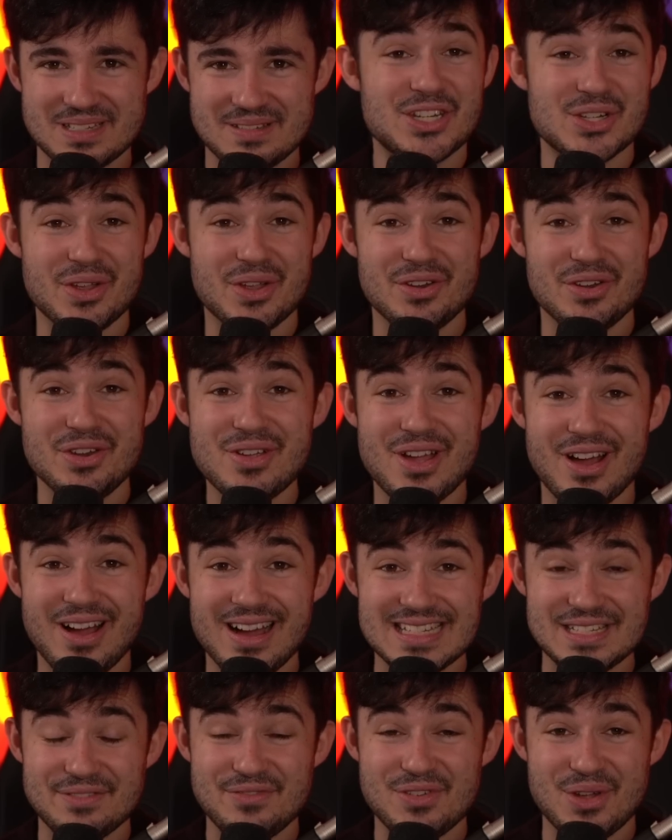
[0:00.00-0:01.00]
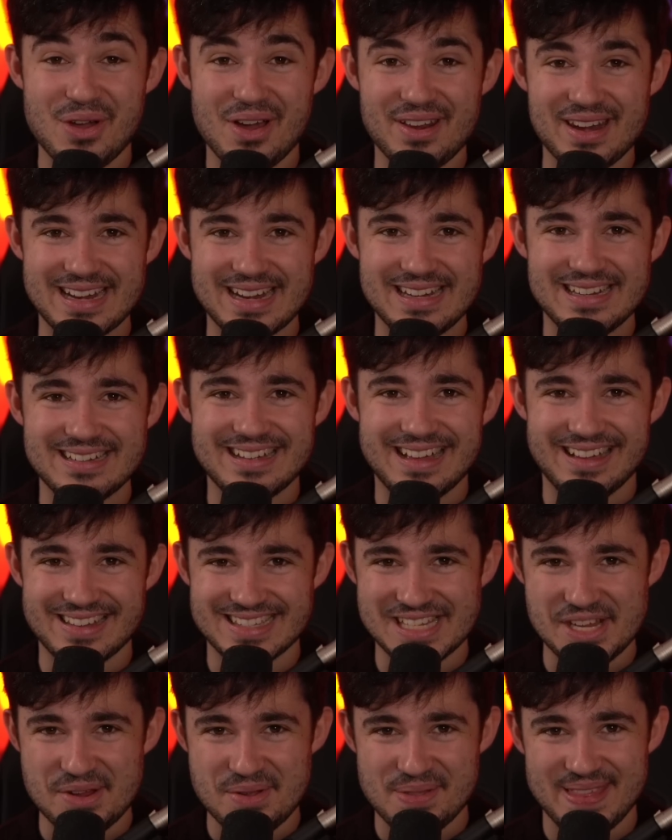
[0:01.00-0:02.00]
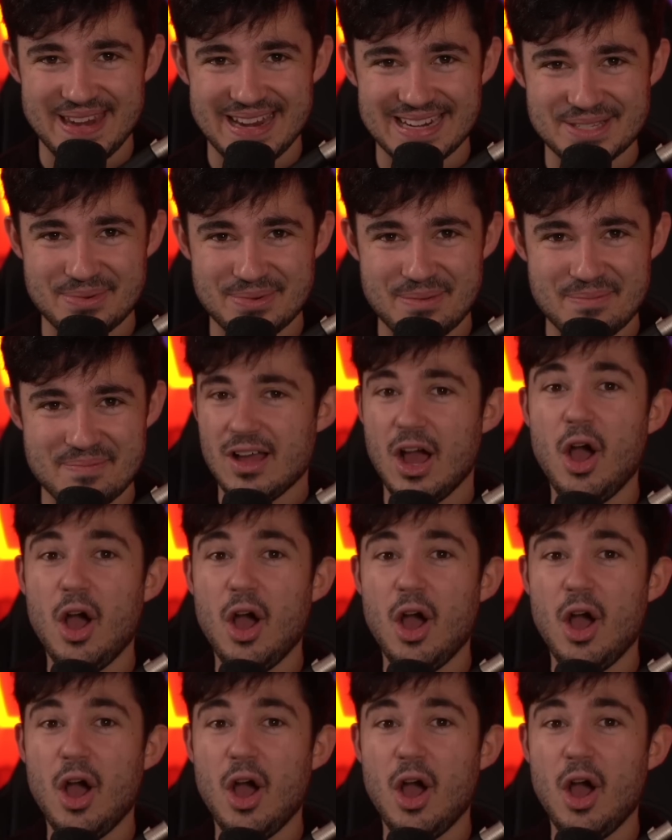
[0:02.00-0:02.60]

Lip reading: Enjoy your new cards if you got any. I'll see you in the next one.